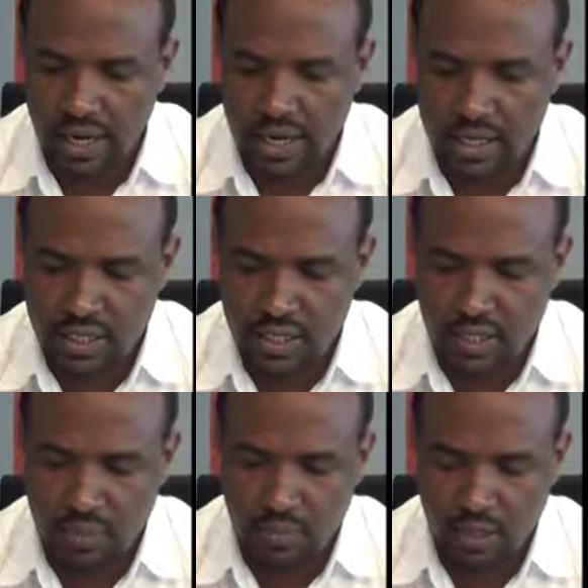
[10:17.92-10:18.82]
And
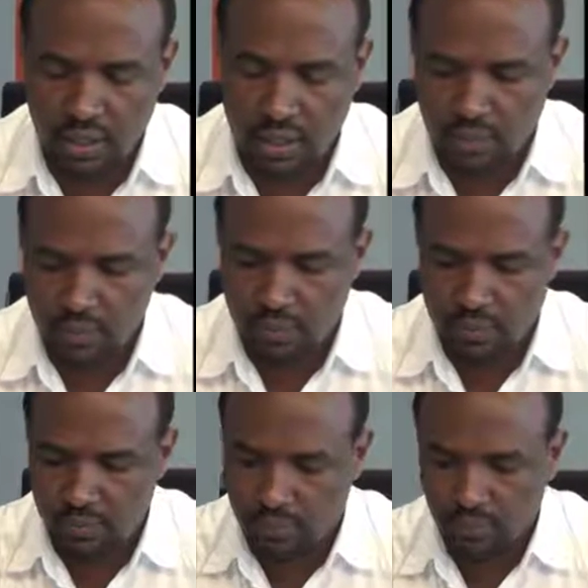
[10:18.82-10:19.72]
decision making
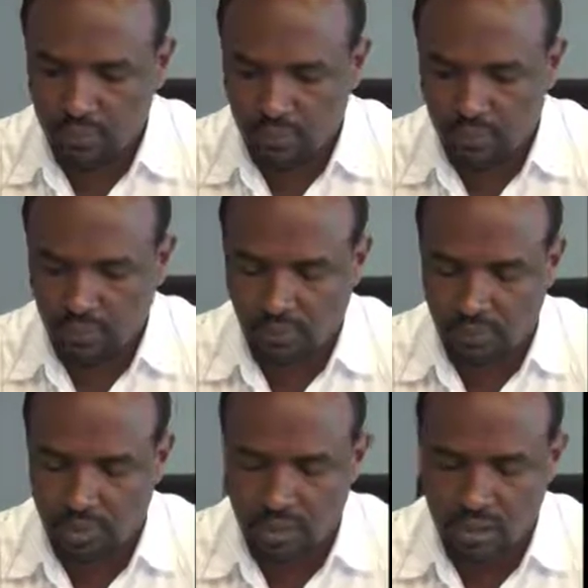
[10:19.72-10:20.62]

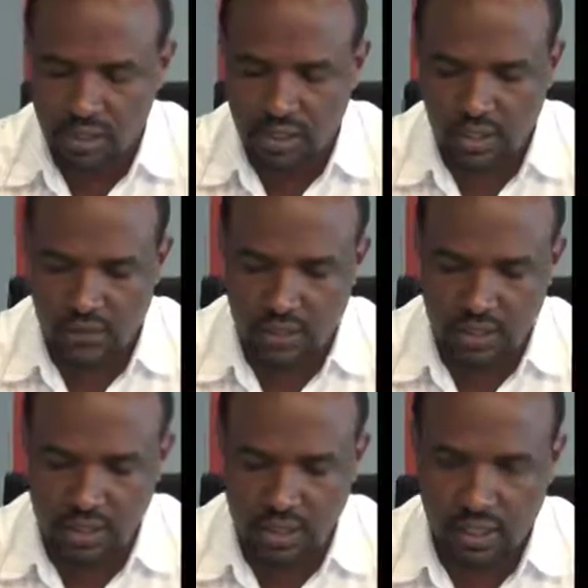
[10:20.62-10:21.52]
procedures, if we
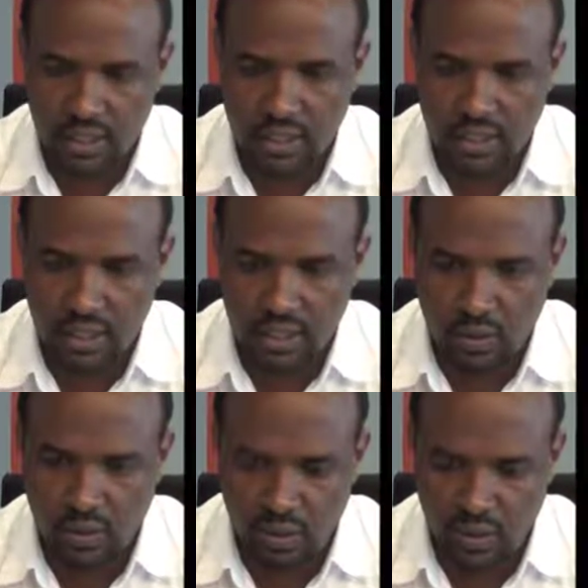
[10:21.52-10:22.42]
see in the
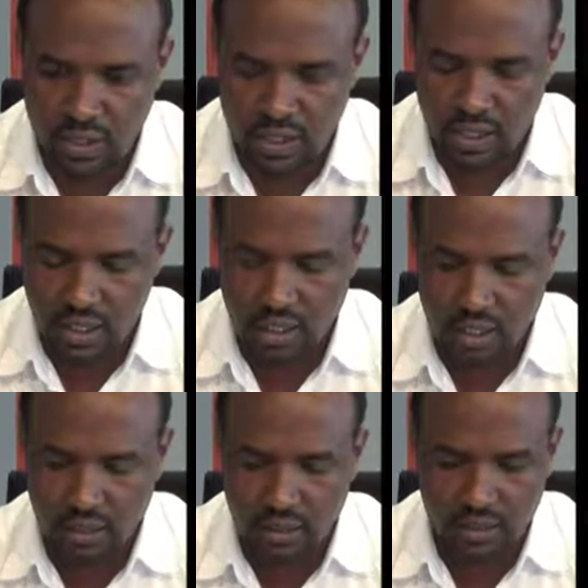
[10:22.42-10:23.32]
conventional,
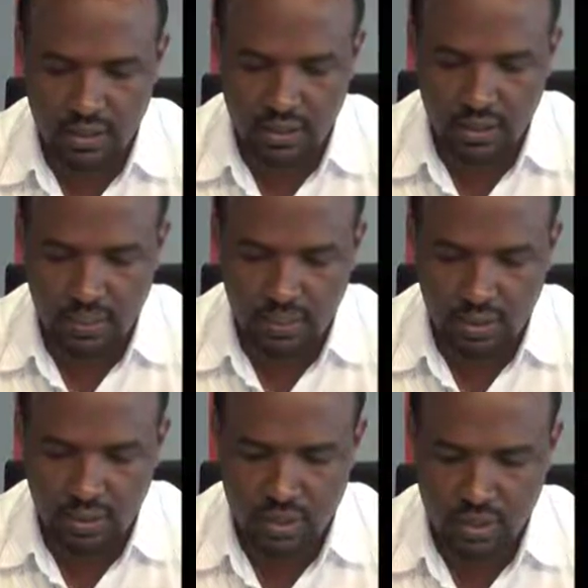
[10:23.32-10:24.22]
it is
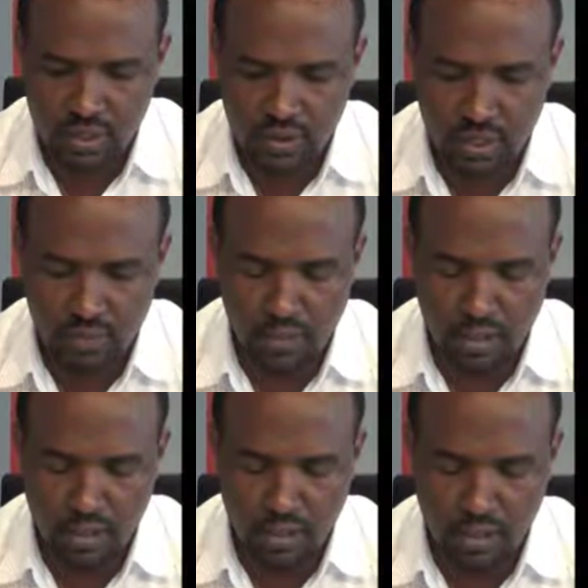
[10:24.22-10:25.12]
imposed
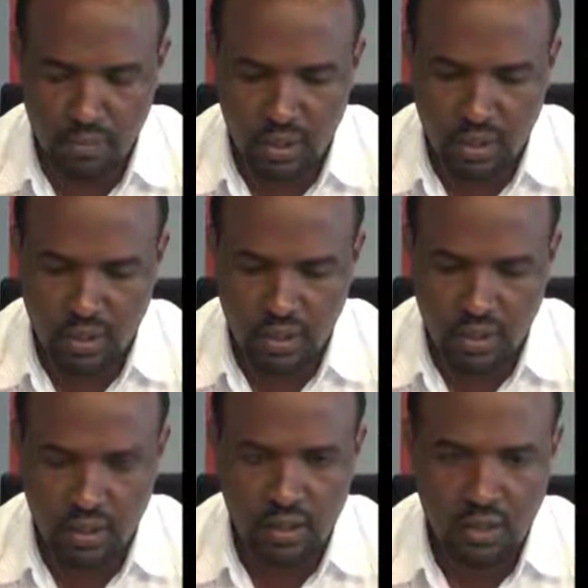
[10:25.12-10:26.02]
semi-demand and demand,
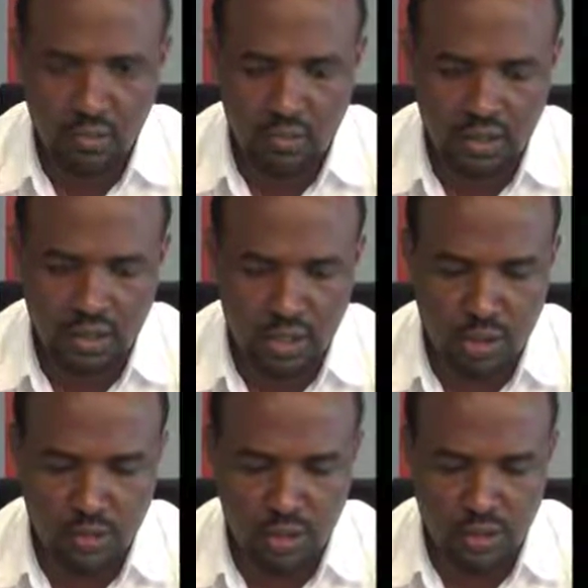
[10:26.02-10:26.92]
but in
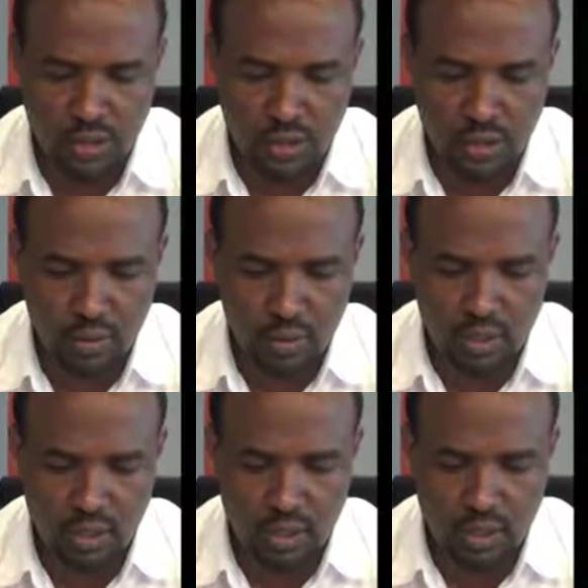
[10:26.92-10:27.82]
Spate it is
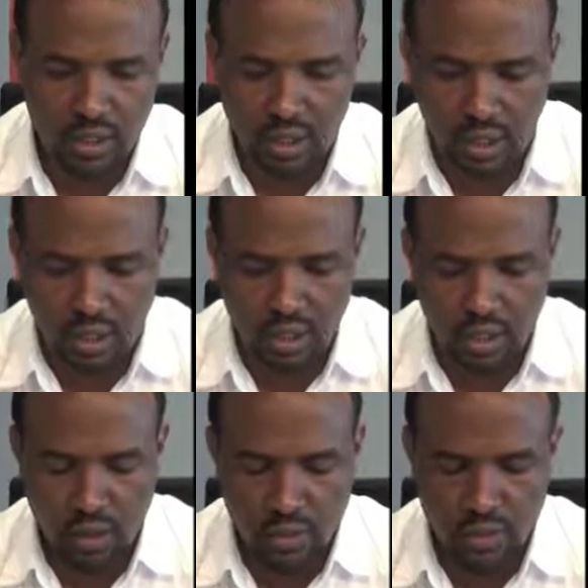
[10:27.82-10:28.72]
mostly
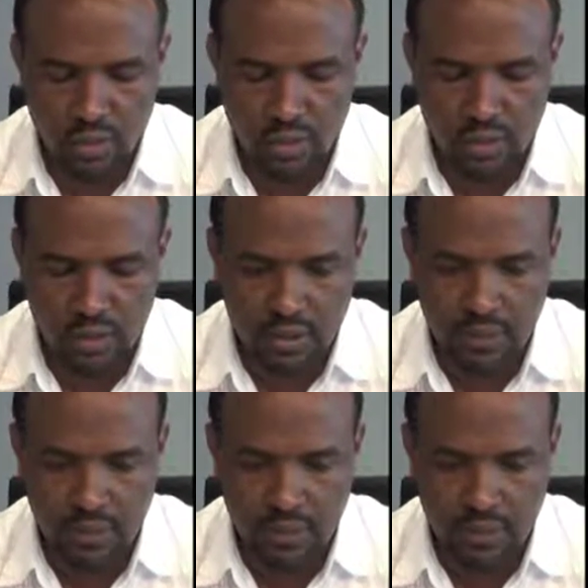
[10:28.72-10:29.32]
imposed.